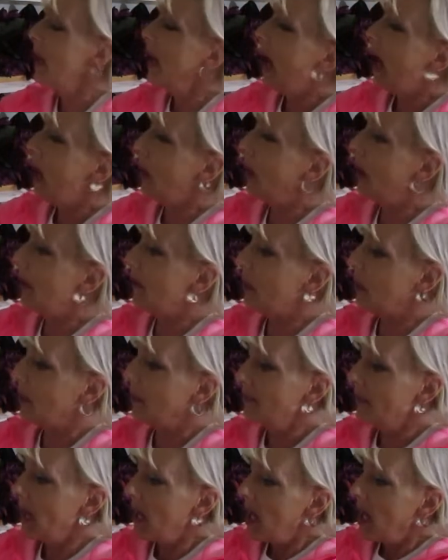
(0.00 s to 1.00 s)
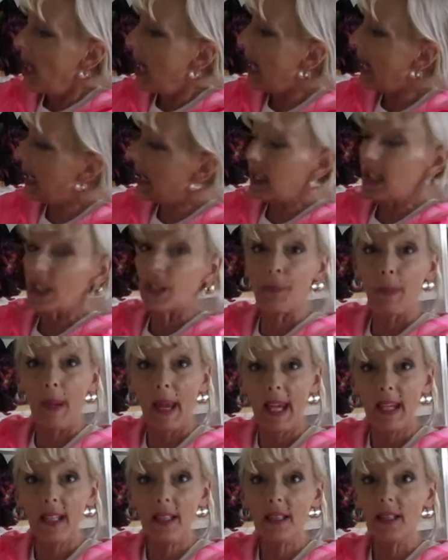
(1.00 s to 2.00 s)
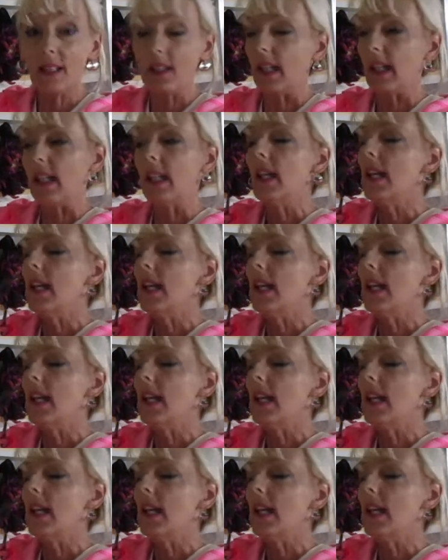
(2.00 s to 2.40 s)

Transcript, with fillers: However, it is paisley,